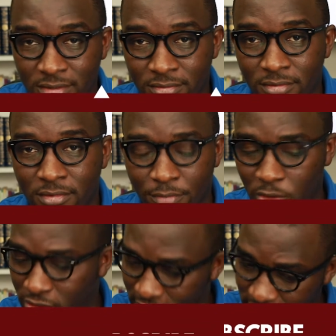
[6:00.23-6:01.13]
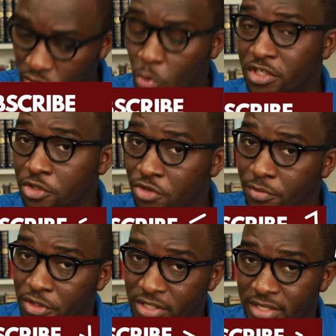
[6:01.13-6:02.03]
in. Because this is what the
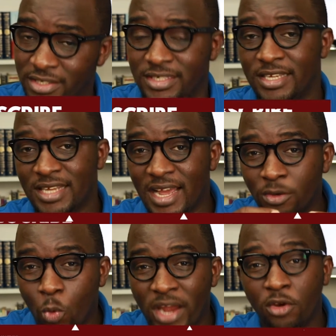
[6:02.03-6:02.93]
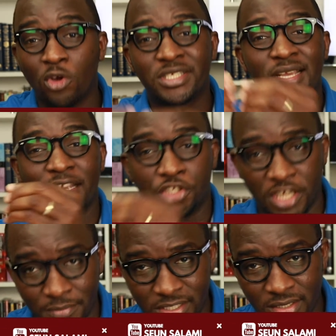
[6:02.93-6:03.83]
scripture says. It says, and were not
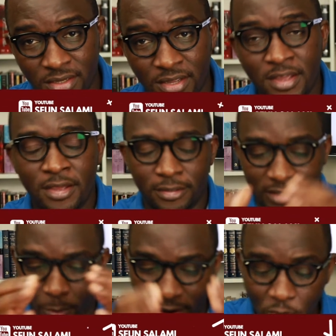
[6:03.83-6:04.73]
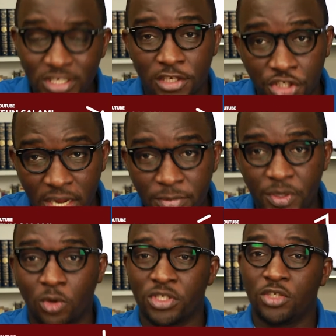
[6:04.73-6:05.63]
ashamed. They were not ashamed
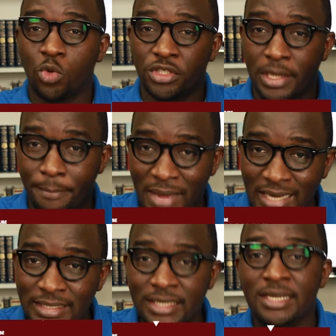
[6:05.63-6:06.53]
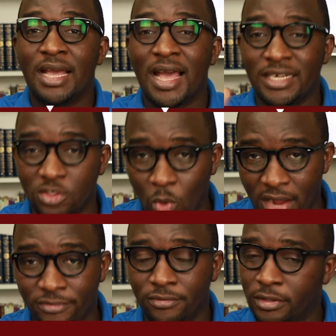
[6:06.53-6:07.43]
because it was the man and his
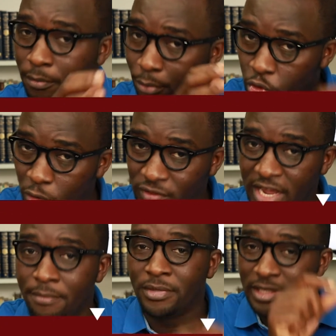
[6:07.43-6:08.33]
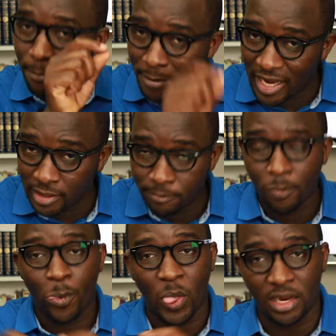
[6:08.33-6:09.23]
wife. Both of them, the man
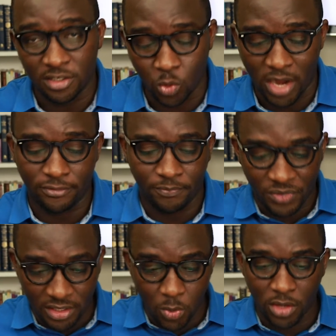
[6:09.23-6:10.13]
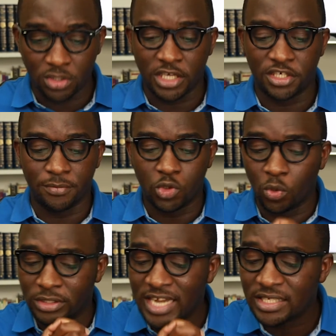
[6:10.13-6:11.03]
and his wife. And they were not ashamed. So
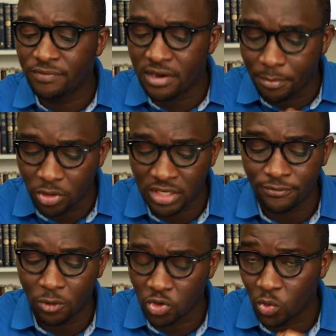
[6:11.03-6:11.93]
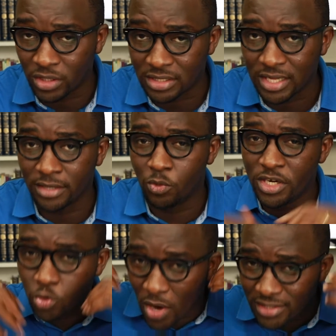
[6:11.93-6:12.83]
that's very important for us to understand. We
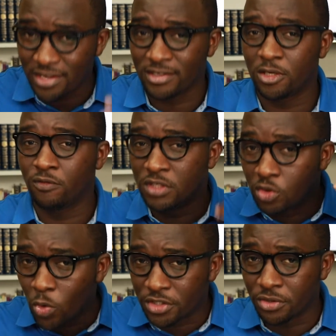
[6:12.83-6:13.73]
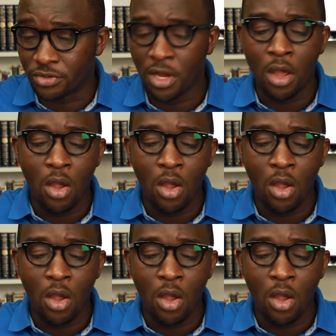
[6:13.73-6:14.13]
need to ask ourselves these questions